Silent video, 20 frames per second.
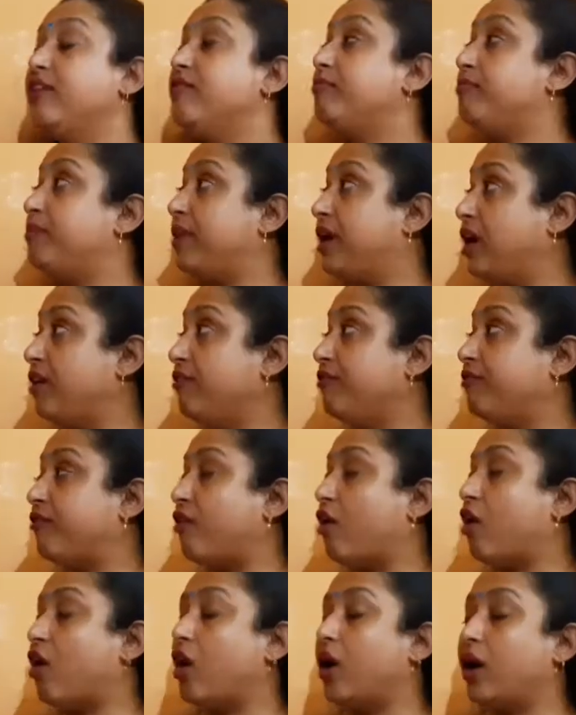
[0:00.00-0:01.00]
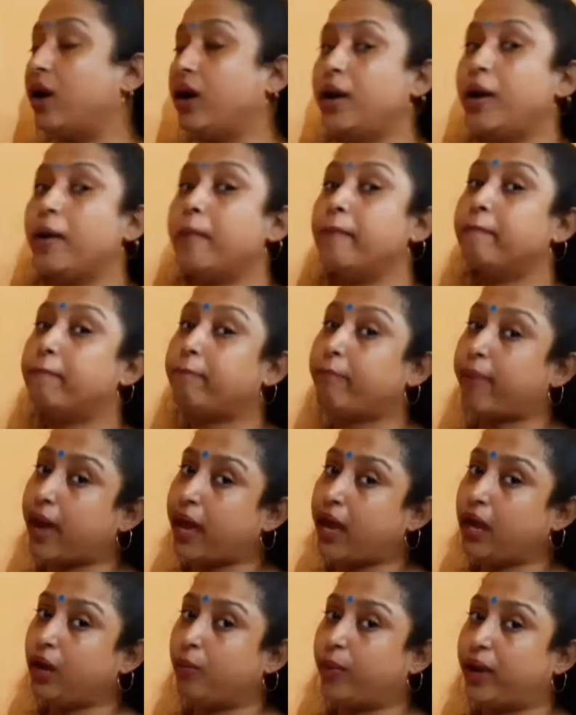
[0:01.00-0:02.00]
P for
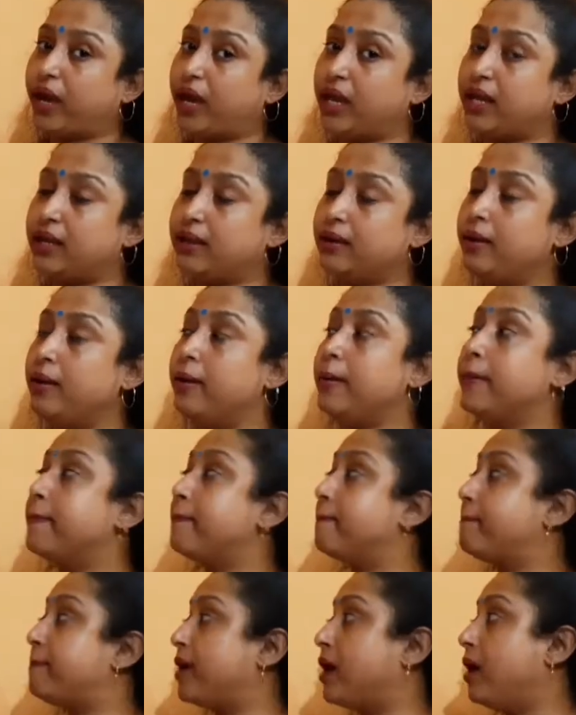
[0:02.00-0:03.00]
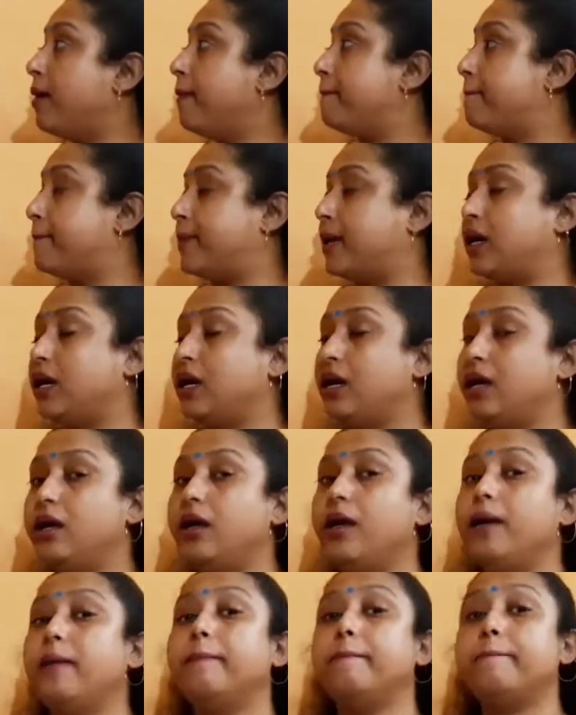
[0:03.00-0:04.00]
penguin. Puff, puff,
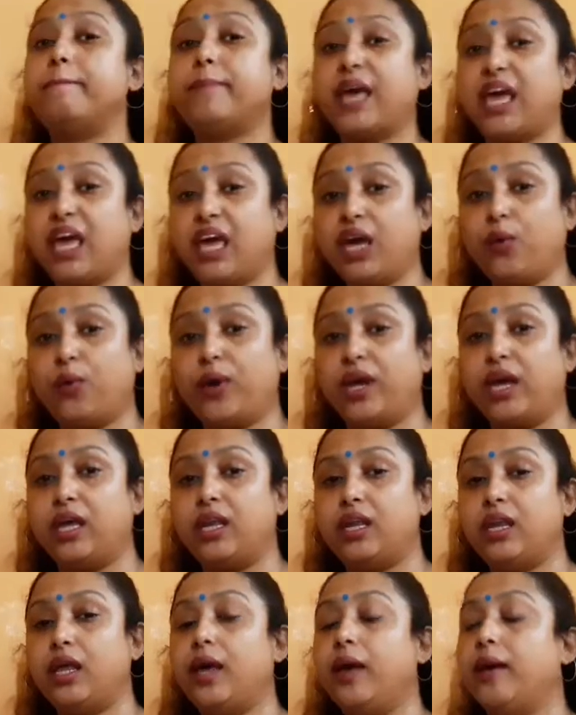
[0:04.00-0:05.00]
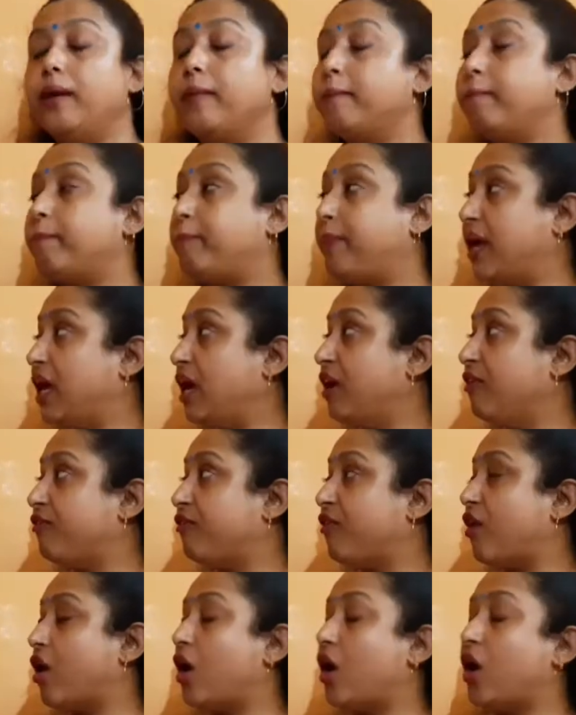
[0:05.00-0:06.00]
penguin. P
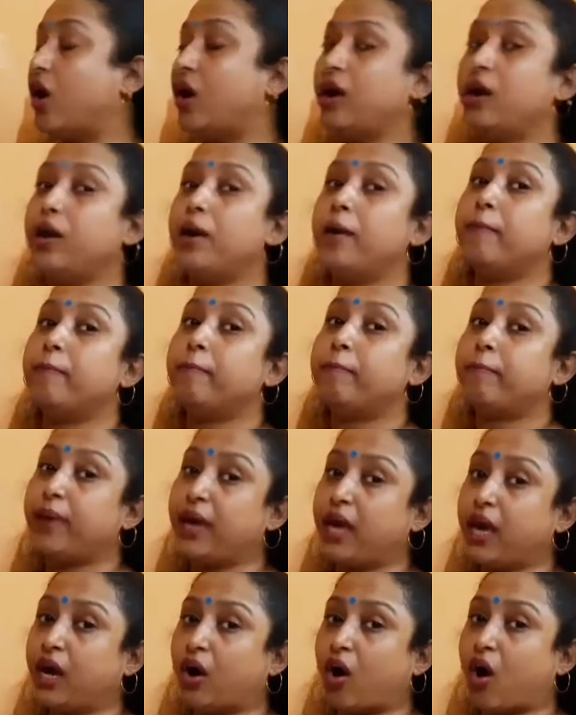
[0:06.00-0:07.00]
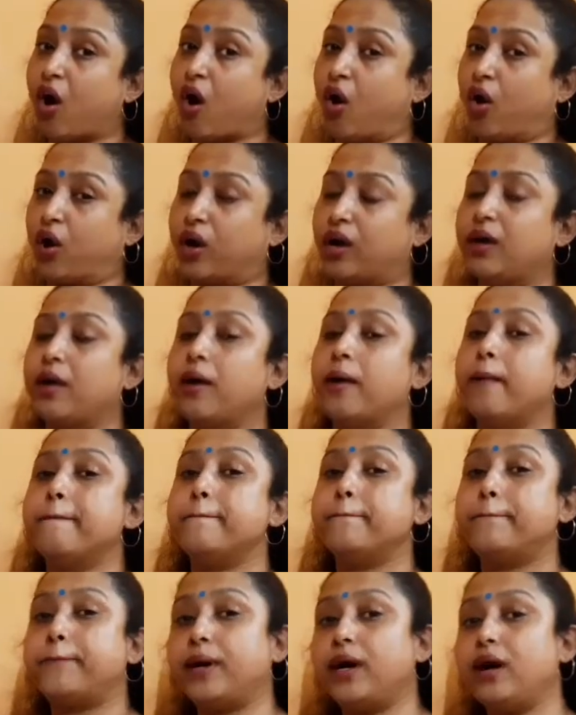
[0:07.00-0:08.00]
for peacock.
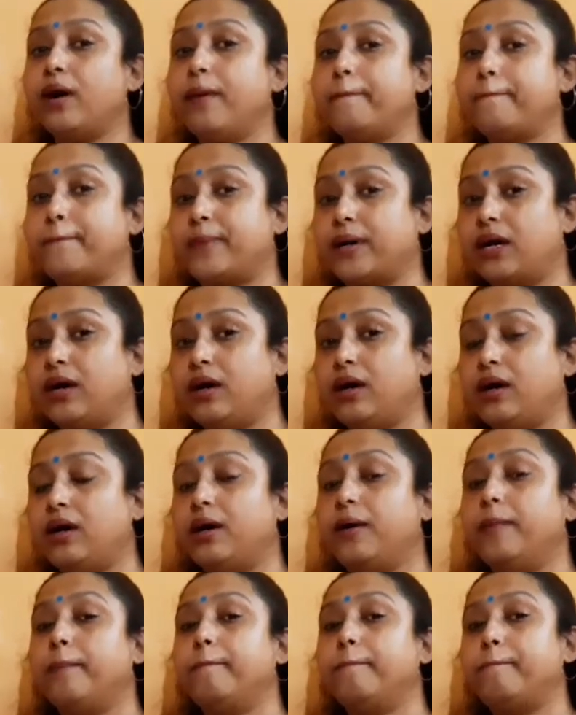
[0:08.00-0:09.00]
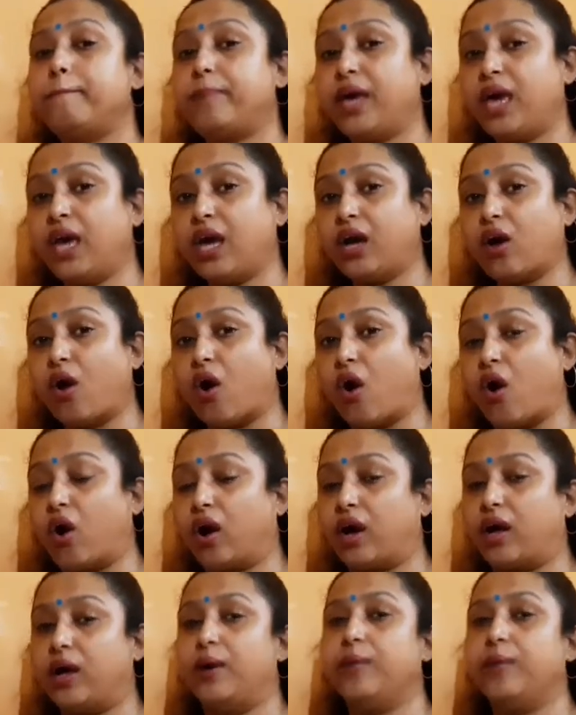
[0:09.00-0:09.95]
Puff, puff, peacock.